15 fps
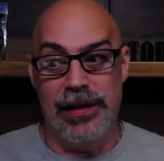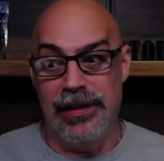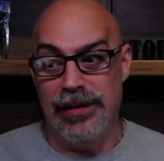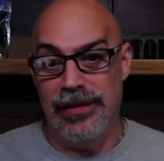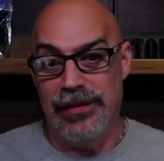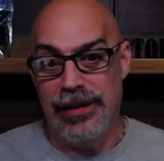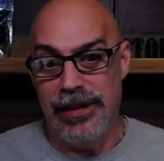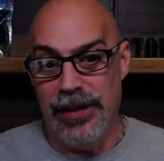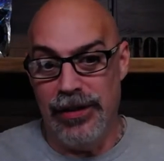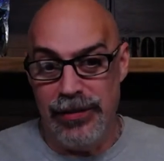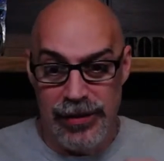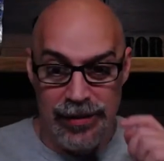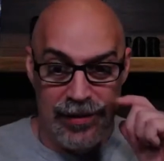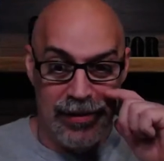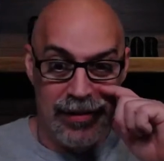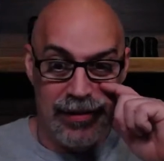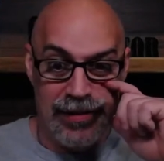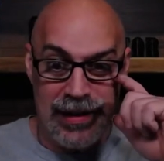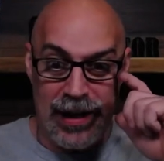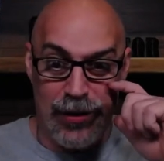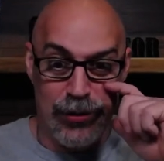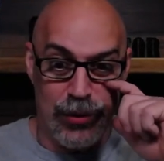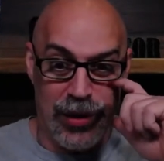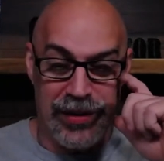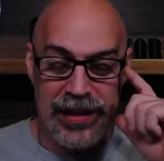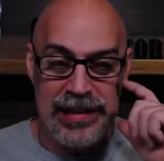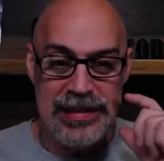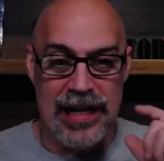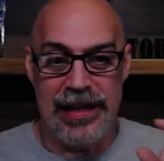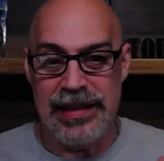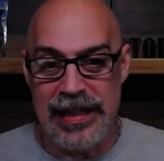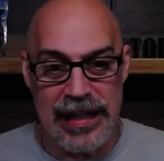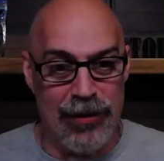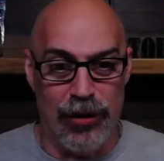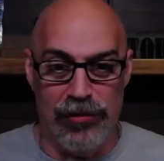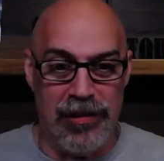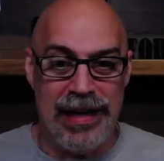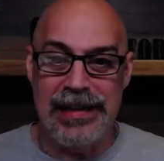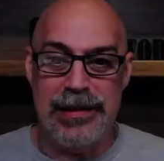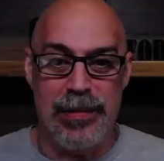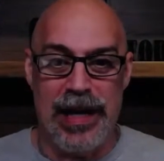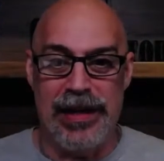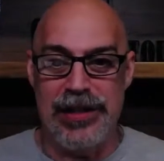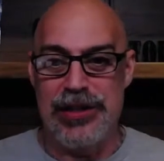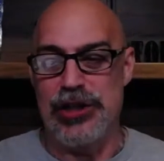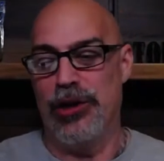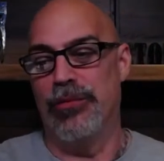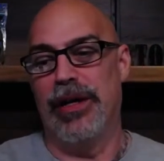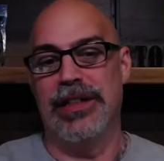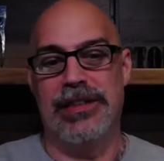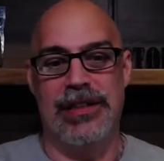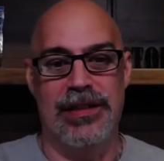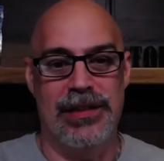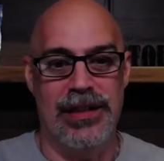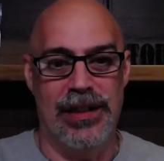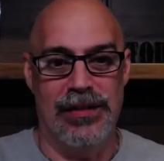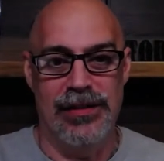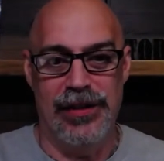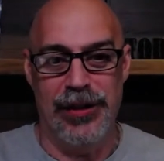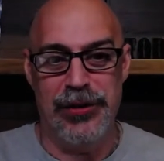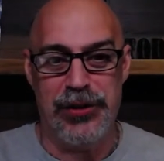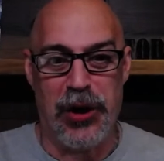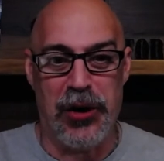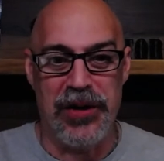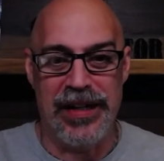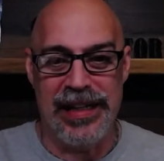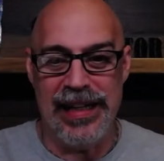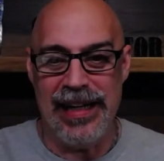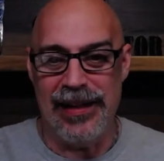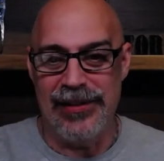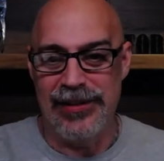And, you know, that was one of the things that I think everyone liked about it so much is, you know, it was hard to get.